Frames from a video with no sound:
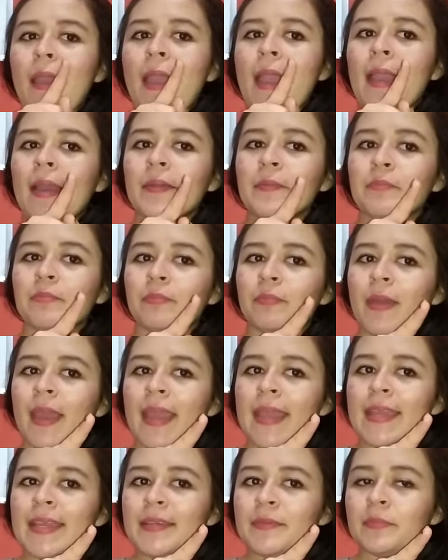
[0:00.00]
and
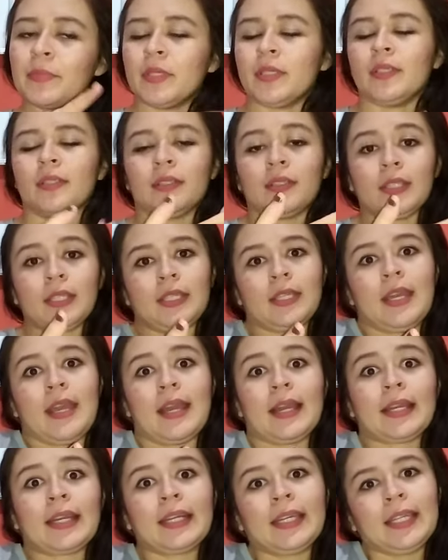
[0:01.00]
baby, que é
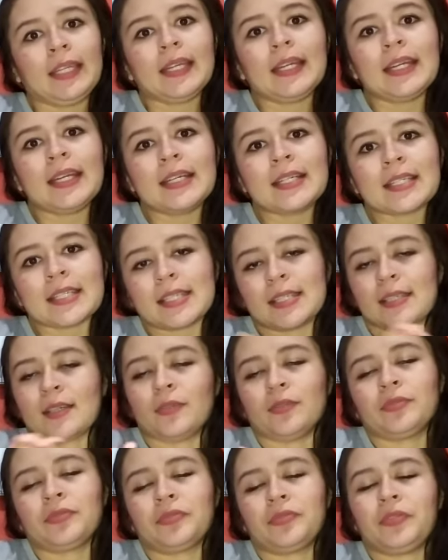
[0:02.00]
a criança,
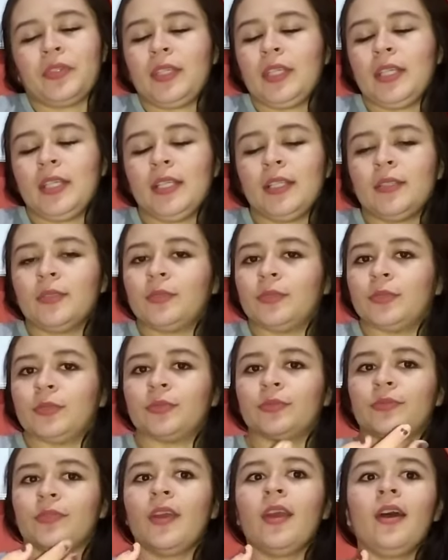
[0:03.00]
o
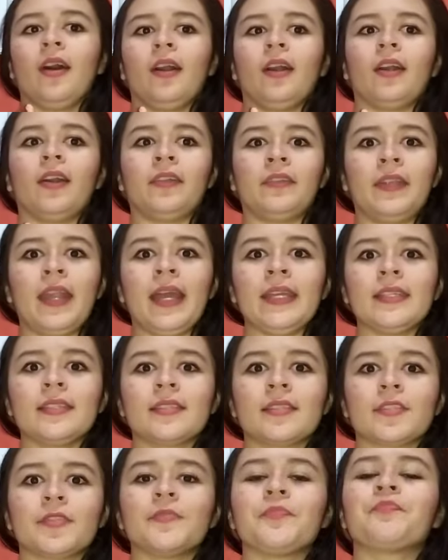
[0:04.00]
filho.
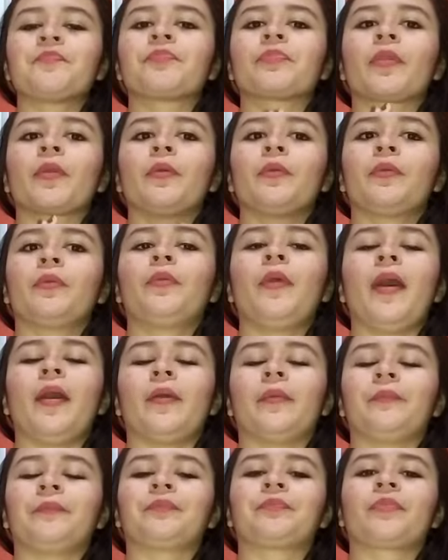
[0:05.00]
Alright? Well,